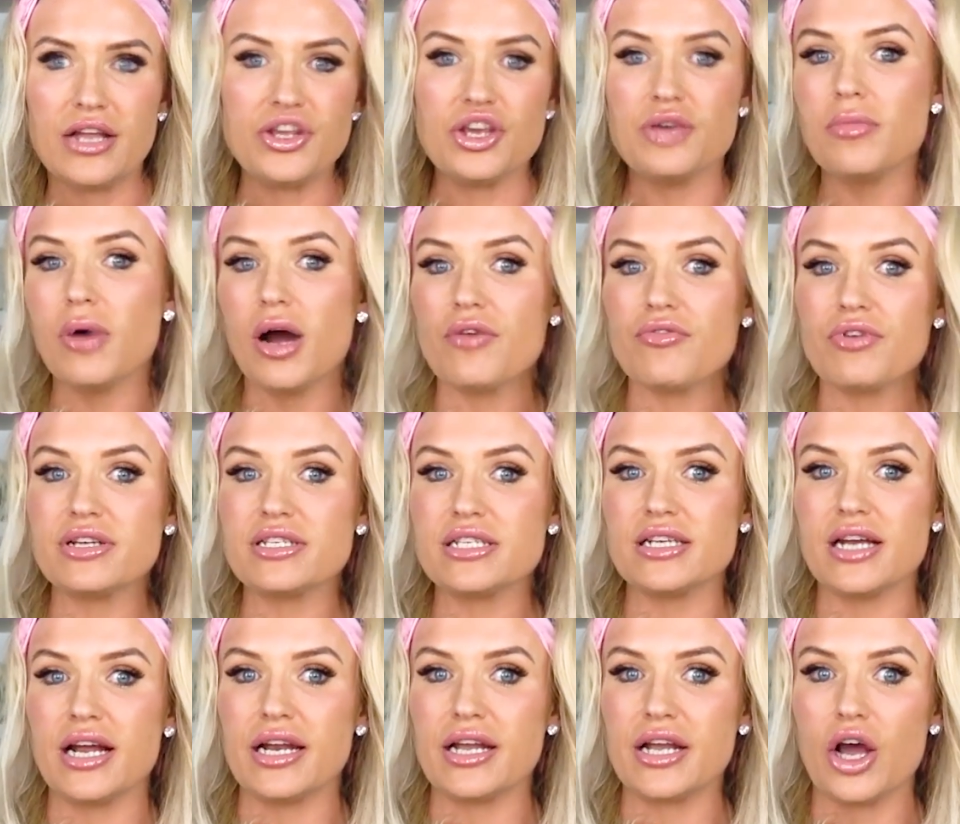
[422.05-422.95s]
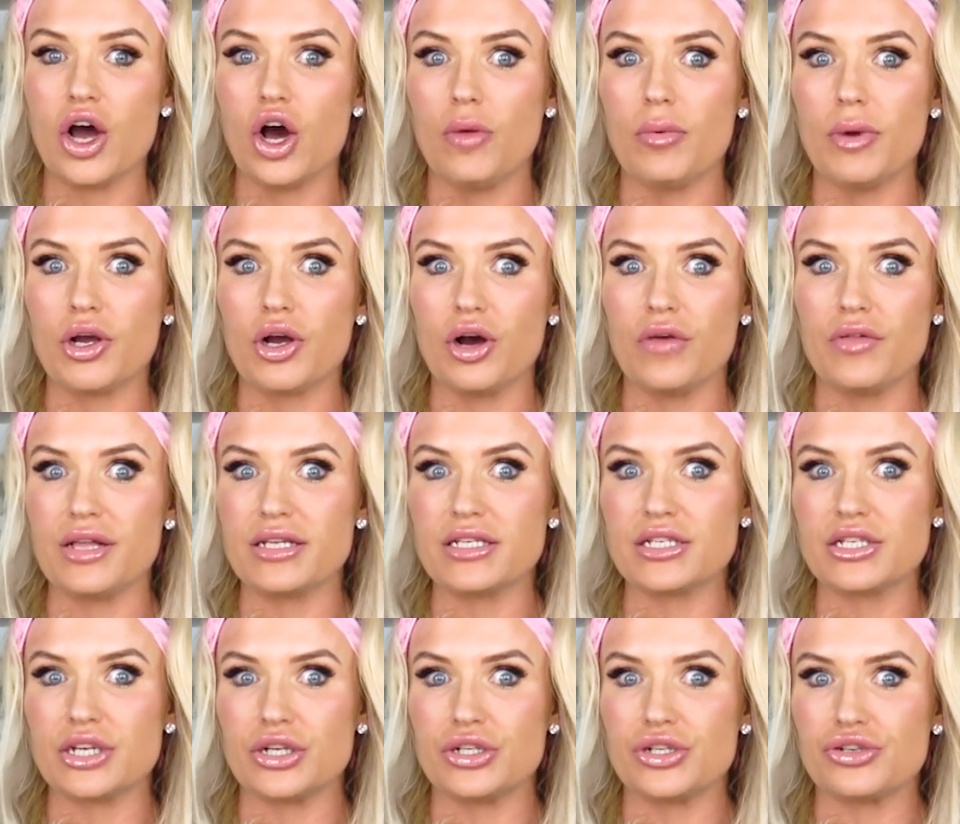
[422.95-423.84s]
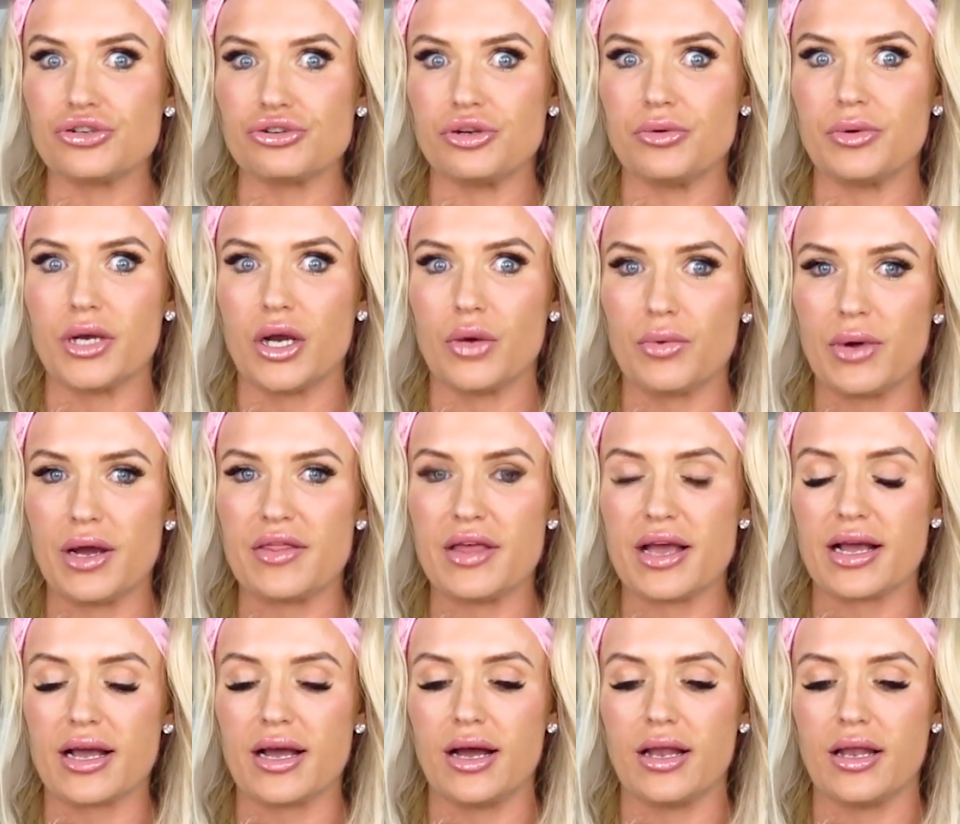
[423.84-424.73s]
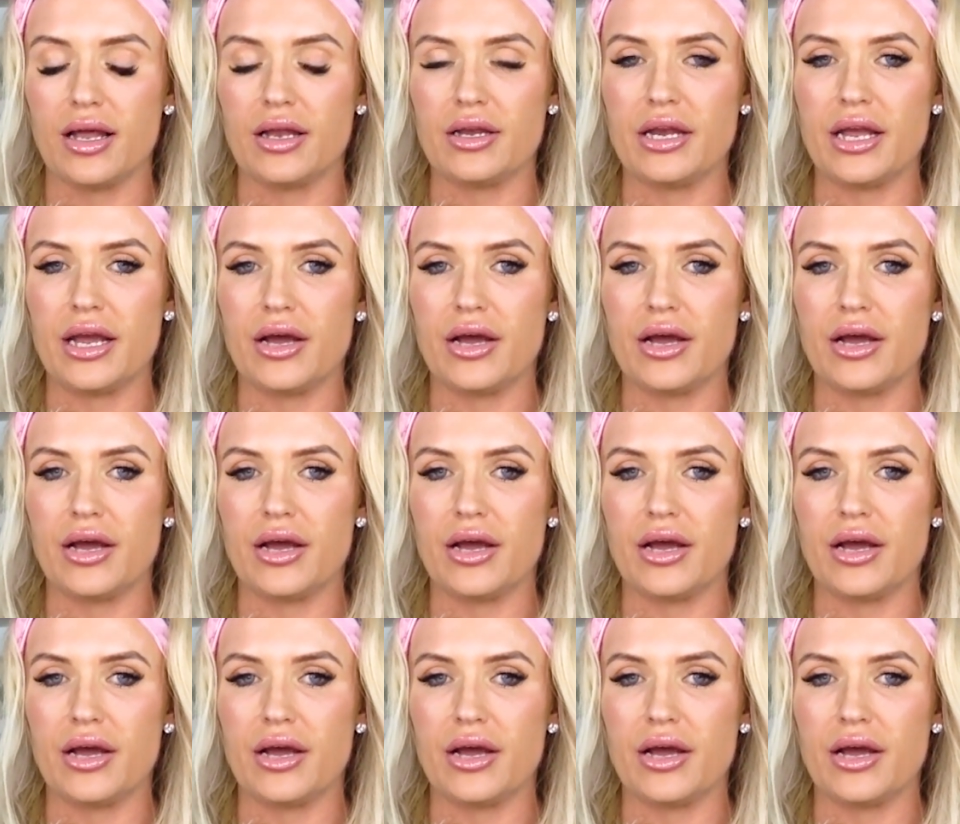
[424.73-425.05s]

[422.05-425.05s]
and you might resonate and go, oh my God, that's so true when I wear that color.